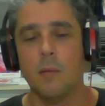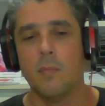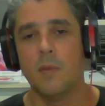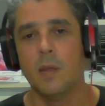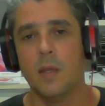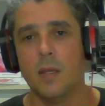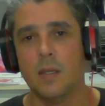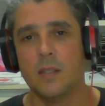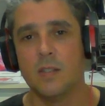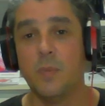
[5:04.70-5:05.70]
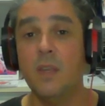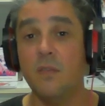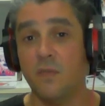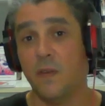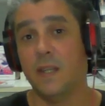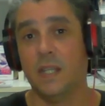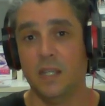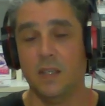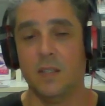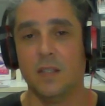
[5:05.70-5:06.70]
is being funny.
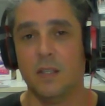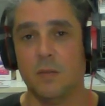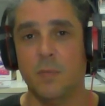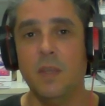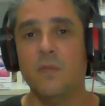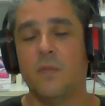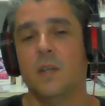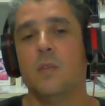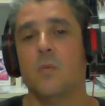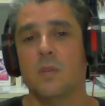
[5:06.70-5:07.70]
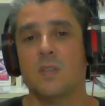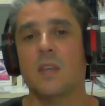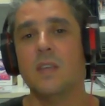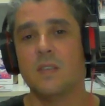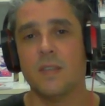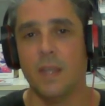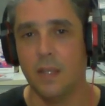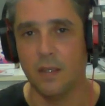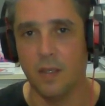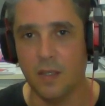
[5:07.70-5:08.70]
And being funny was his
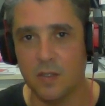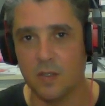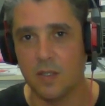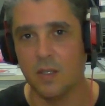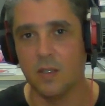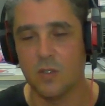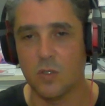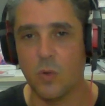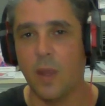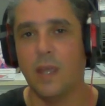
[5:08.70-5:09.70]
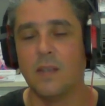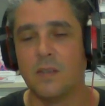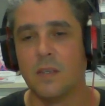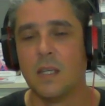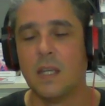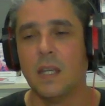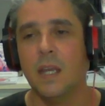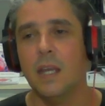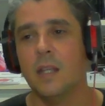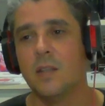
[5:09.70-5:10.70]
thing, his trade,
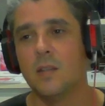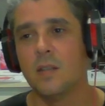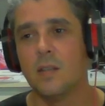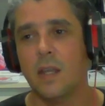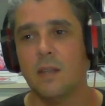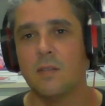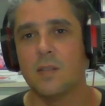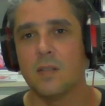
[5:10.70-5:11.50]
and that